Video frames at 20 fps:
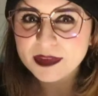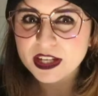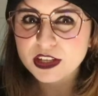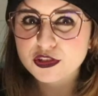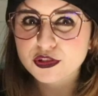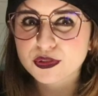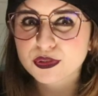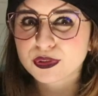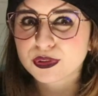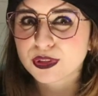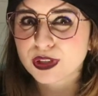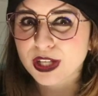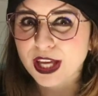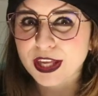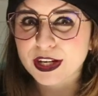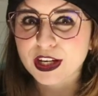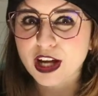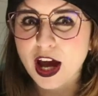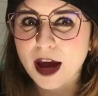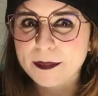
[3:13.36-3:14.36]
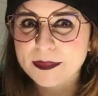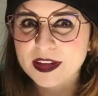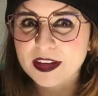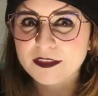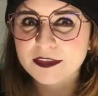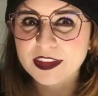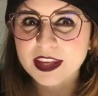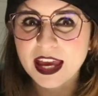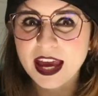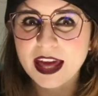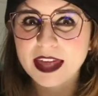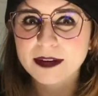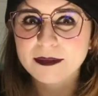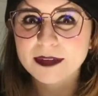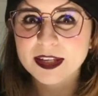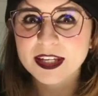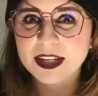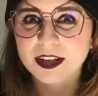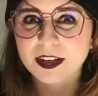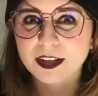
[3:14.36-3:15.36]
make sure to look at a copy of the
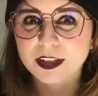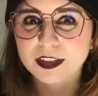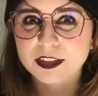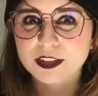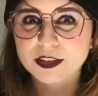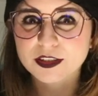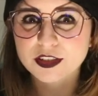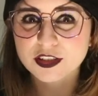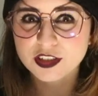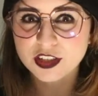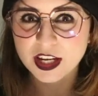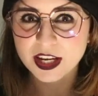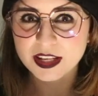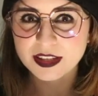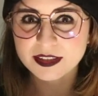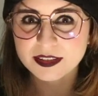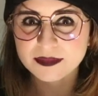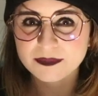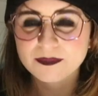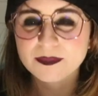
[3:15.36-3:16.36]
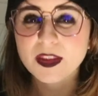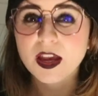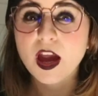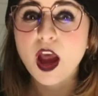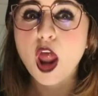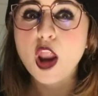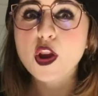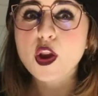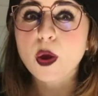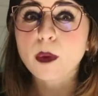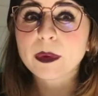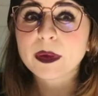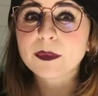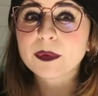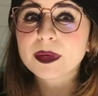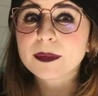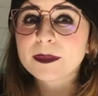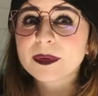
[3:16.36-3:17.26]
enemy character's sheet. Knowing what